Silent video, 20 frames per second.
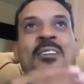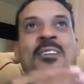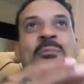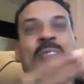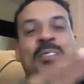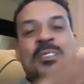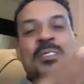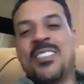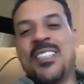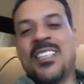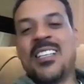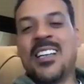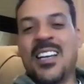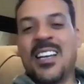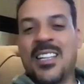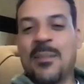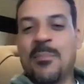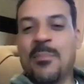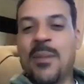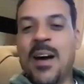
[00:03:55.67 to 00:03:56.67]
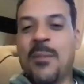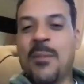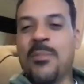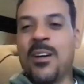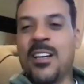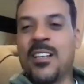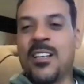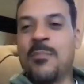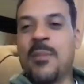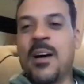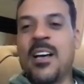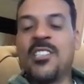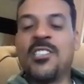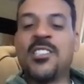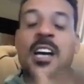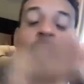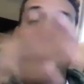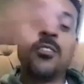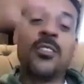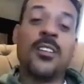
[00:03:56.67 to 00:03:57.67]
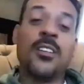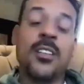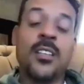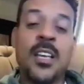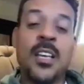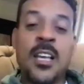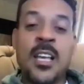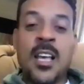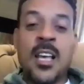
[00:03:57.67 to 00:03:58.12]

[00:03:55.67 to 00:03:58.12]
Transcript: when you see kind of the byproduct of my childhood